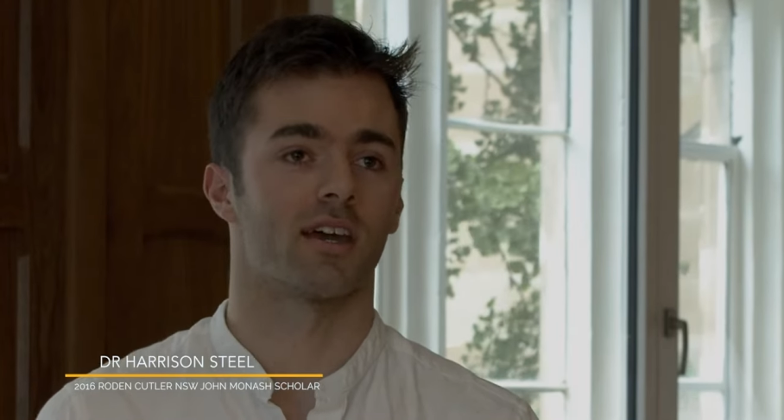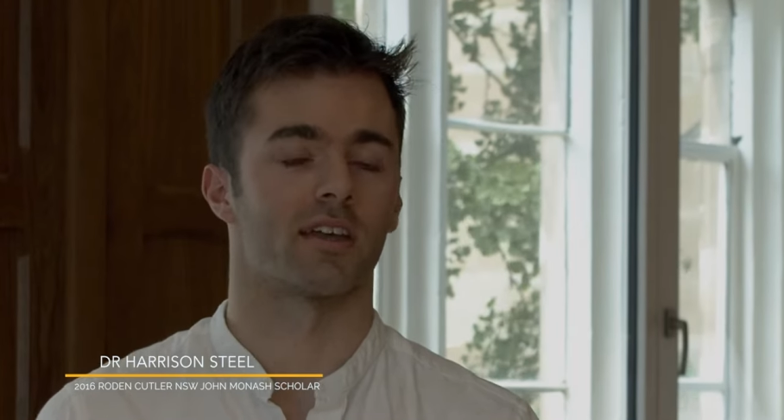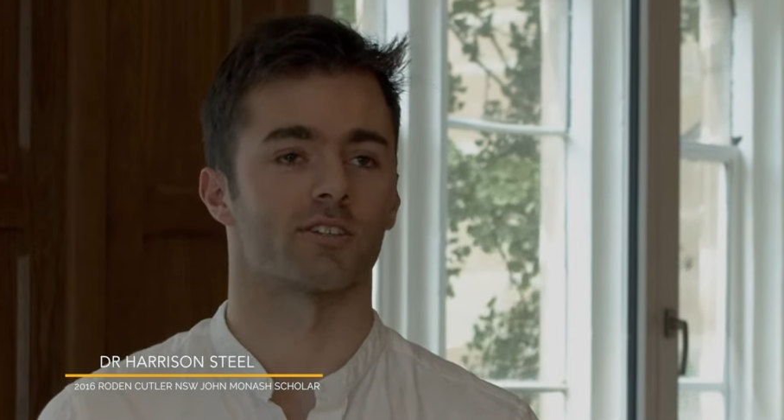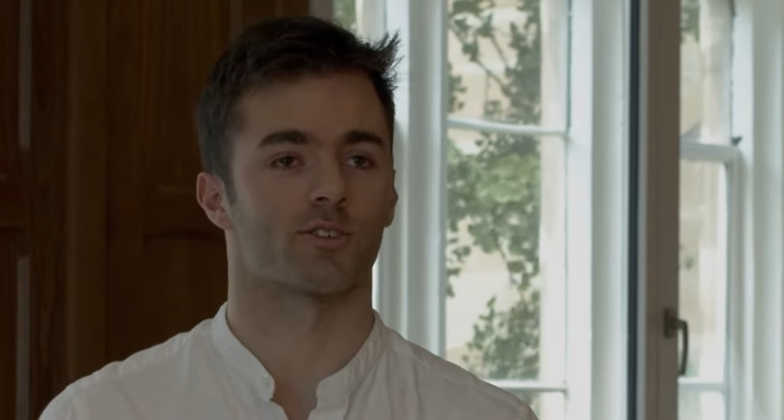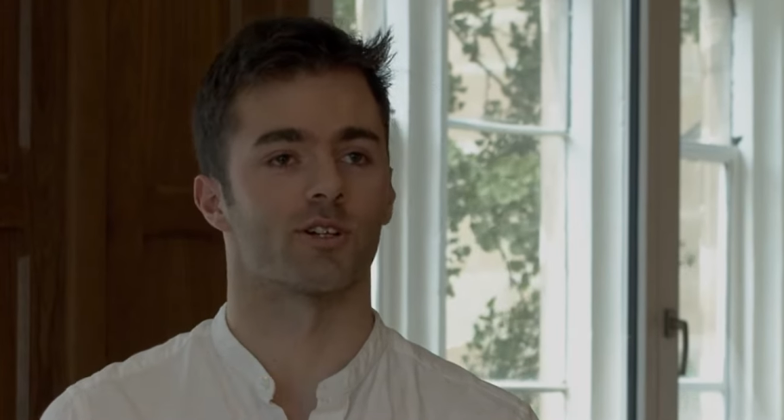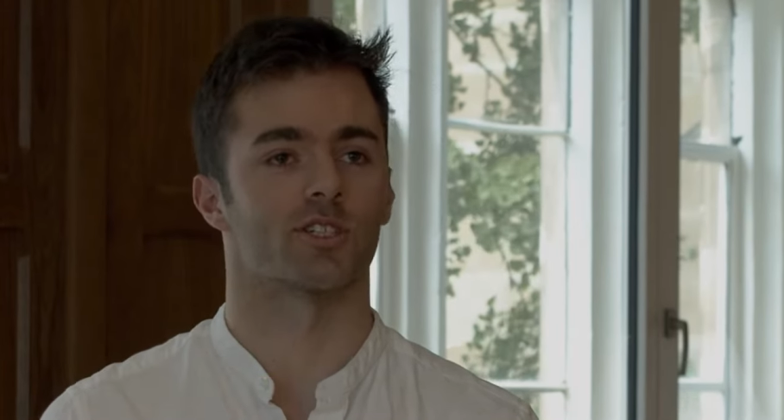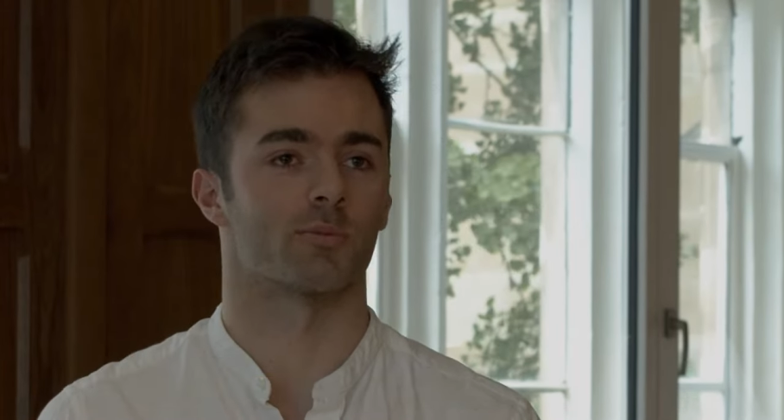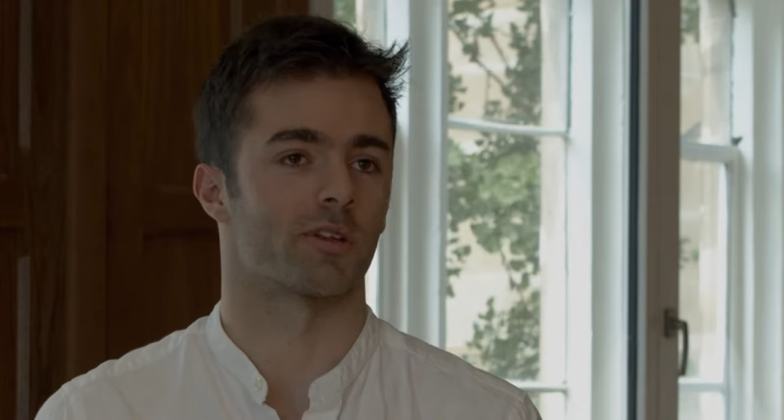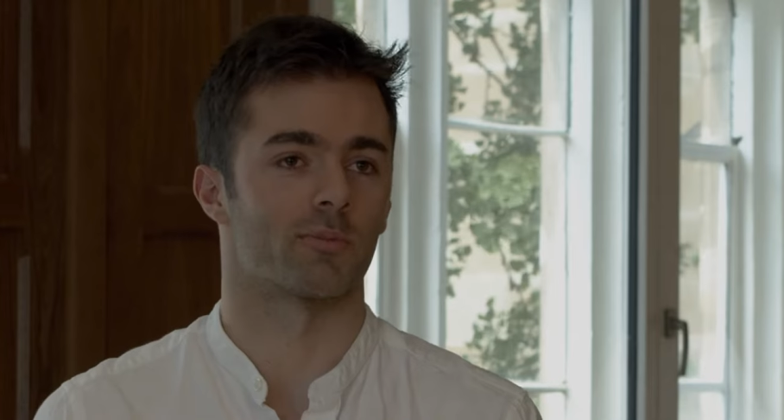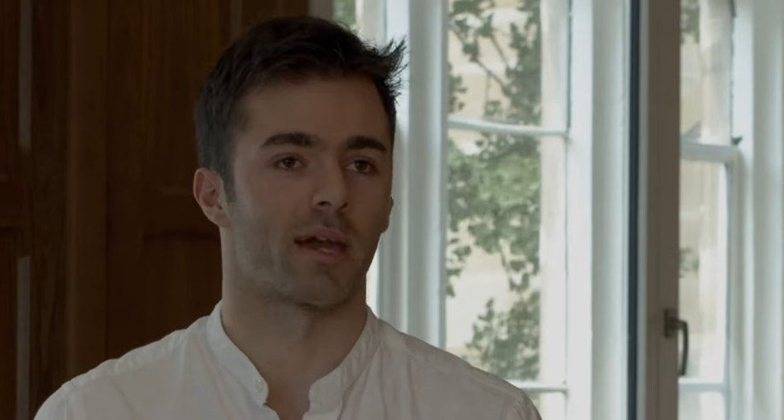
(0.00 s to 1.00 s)
And the scholarship
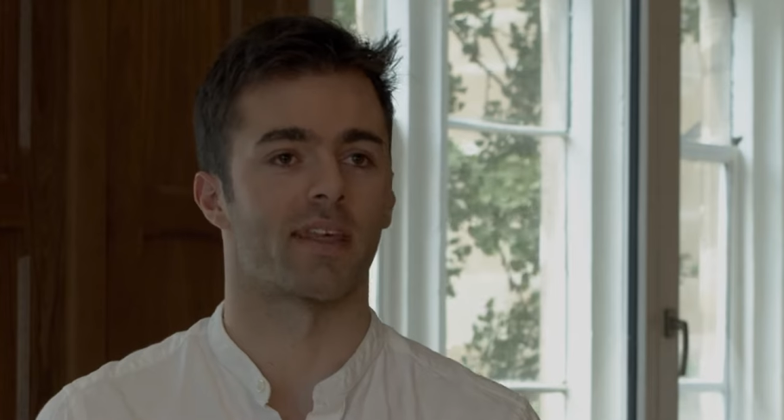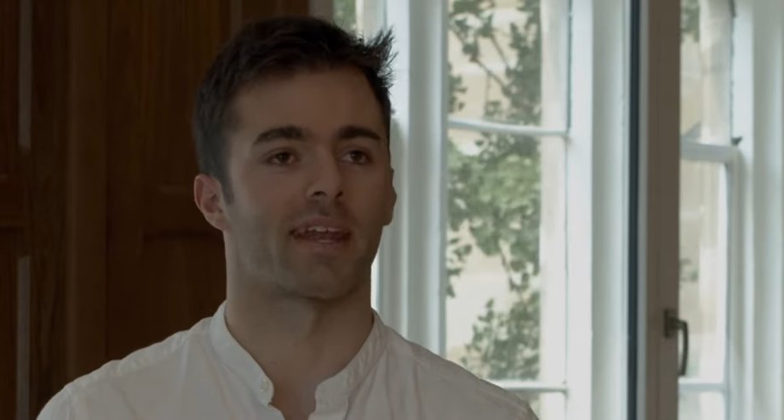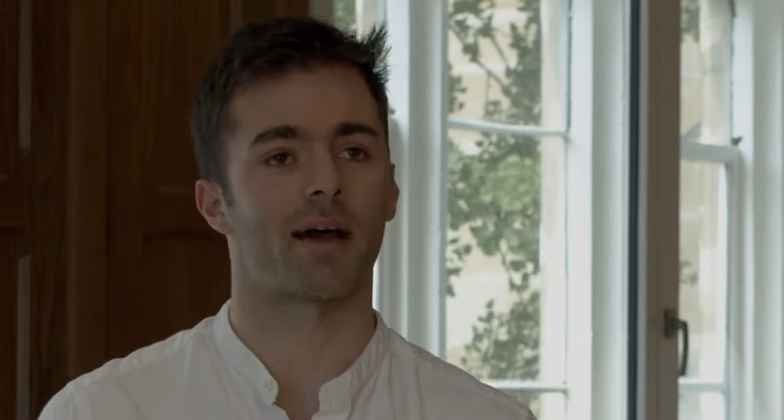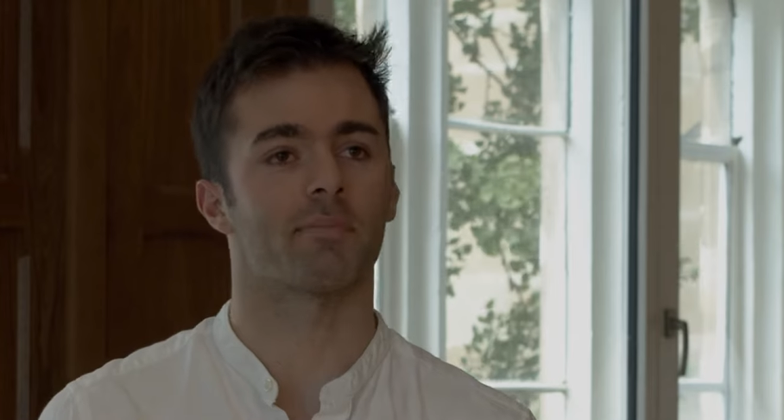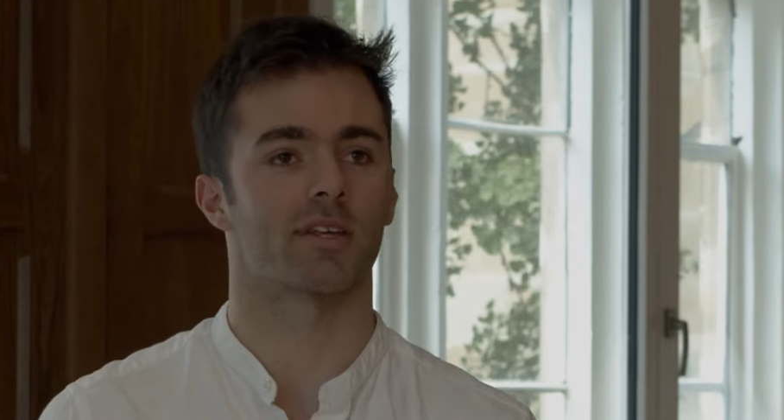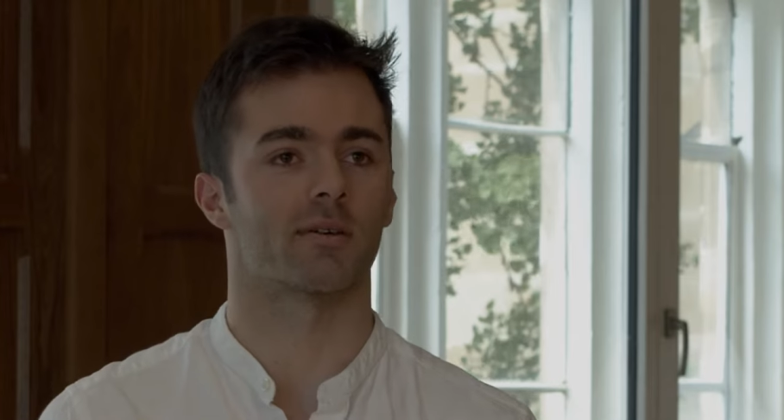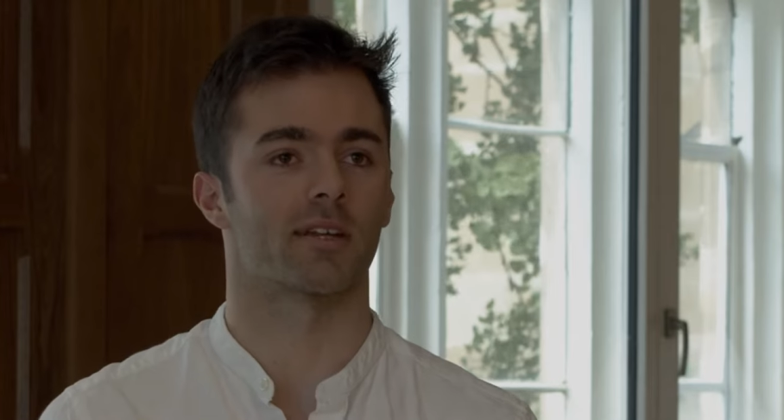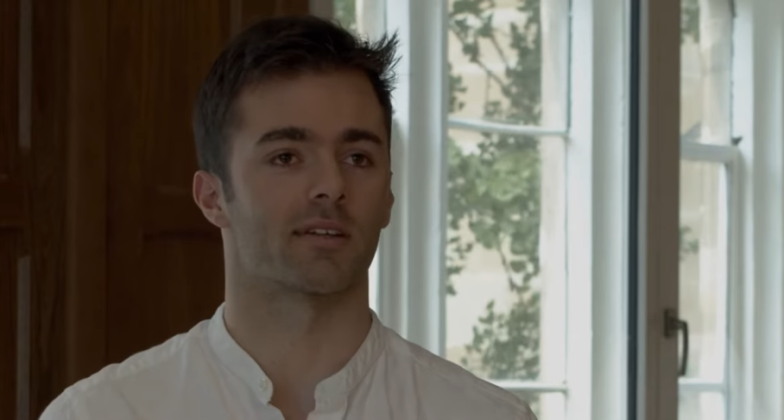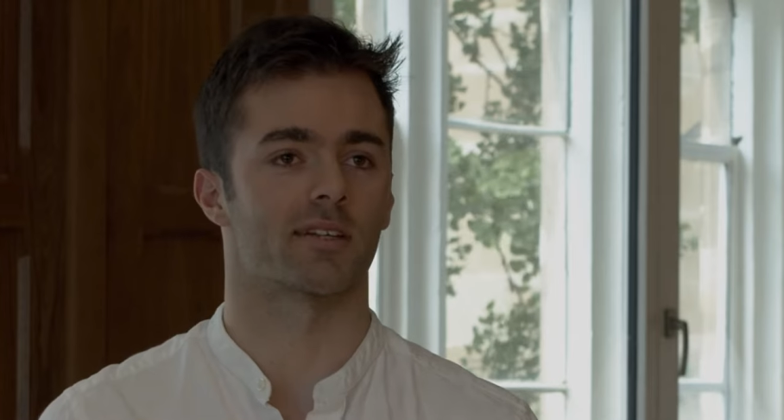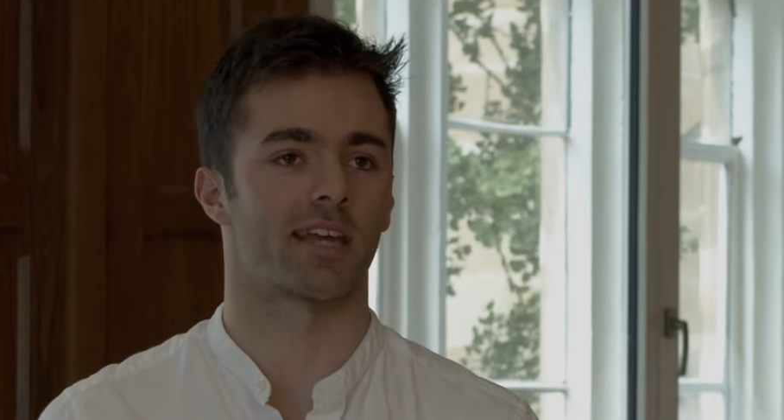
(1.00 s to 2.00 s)
really made that happen. It,
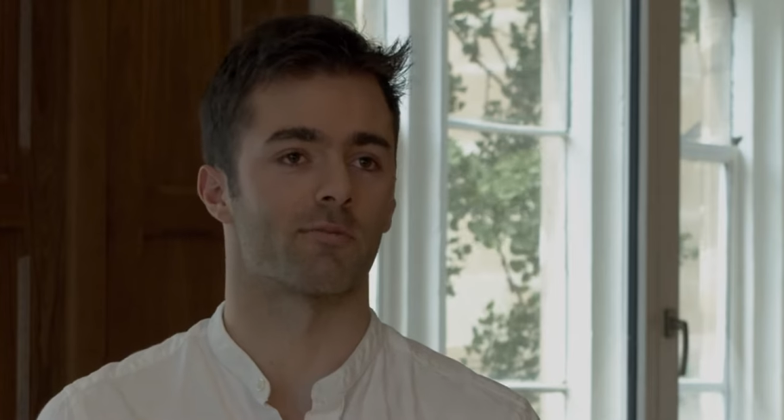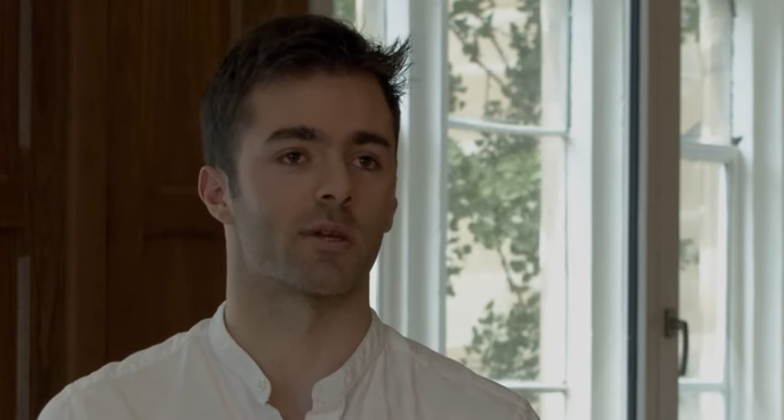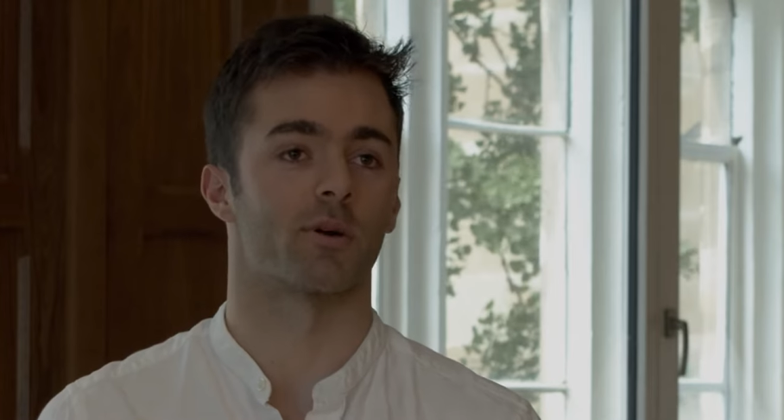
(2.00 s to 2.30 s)
it gave me